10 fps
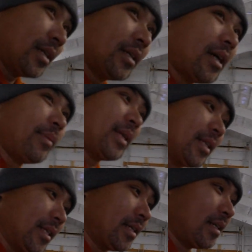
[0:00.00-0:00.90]
i mean
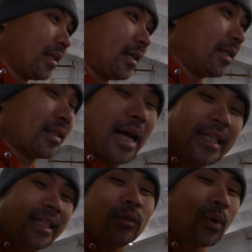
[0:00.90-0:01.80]
it's I
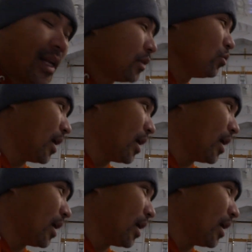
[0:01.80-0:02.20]
did what I knew